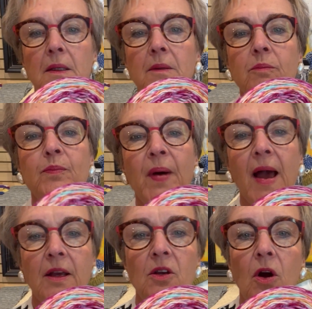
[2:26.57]

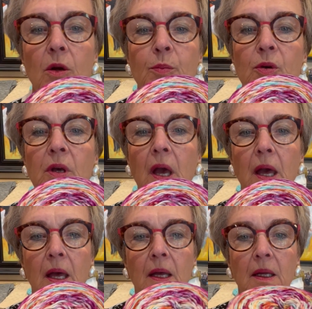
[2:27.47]
Backyard
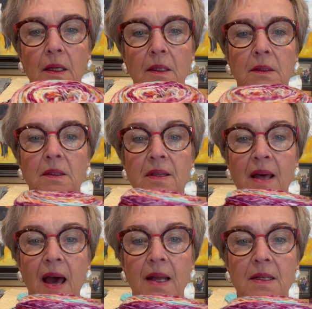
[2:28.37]
Bouquet.
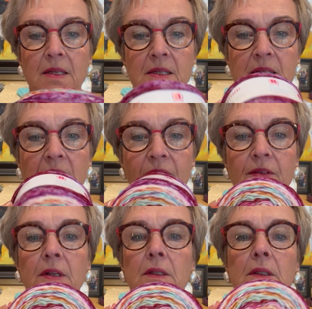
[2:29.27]
That is
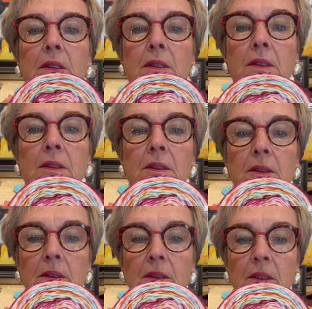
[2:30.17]
definitely
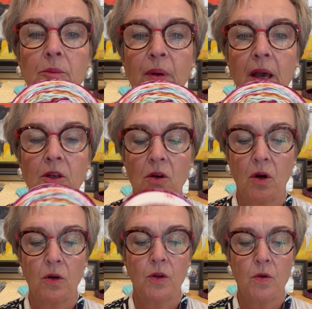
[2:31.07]
a
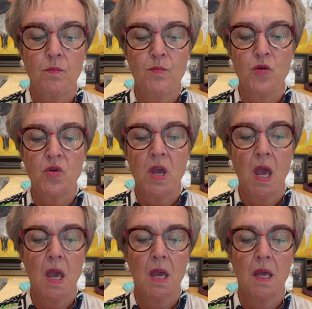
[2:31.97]
backyard
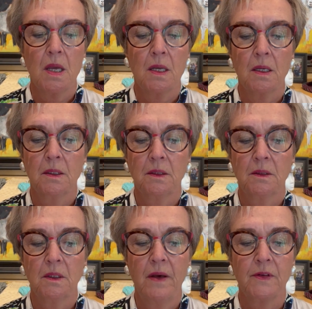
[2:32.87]
bouquet.
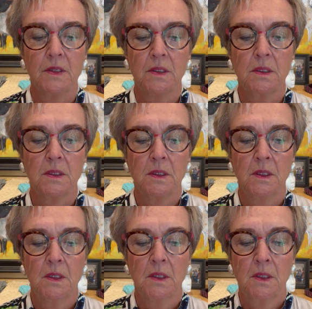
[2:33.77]
Love it.
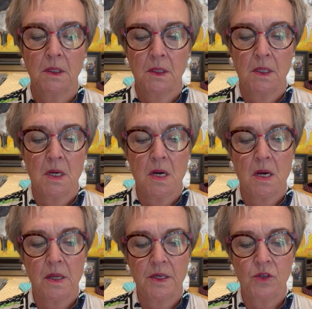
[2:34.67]

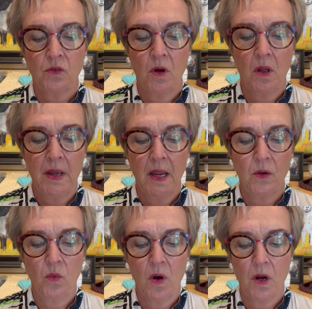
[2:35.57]
These are all
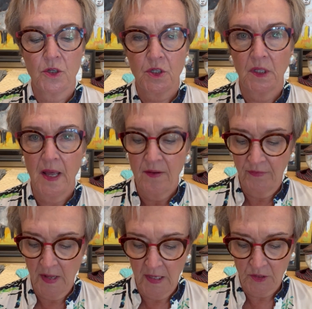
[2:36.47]
hand washed, lay
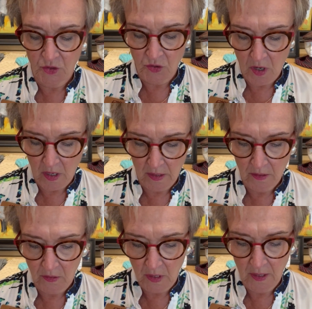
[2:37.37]
flat to dry,
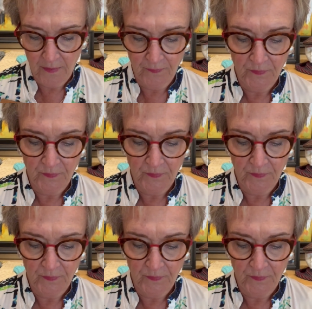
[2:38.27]
okay?